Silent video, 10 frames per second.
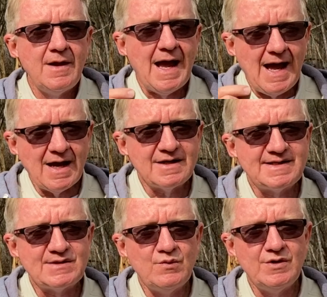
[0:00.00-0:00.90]

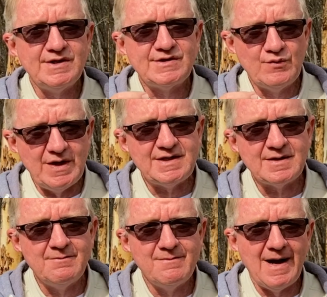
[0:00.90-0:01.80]
Acts was
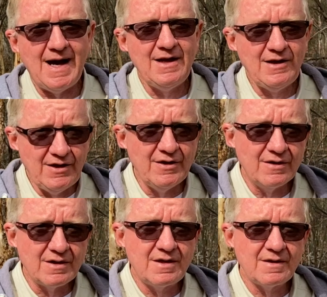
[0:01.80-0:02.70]
written by
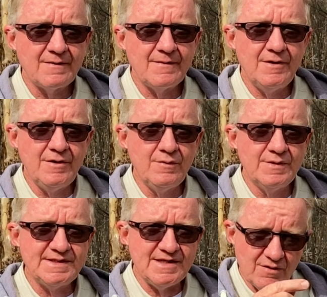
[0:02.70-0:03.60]
Luke, who
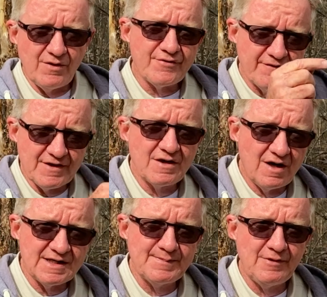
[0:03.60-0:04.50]
was the author of the
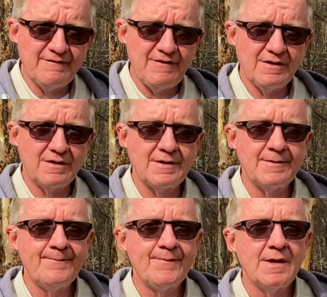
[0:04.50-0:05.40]
Gospel of Luke.
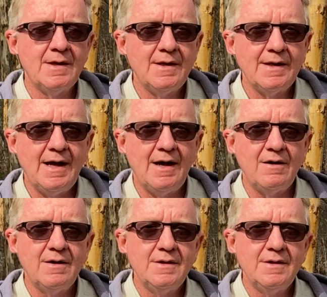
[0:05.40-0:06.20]
Now,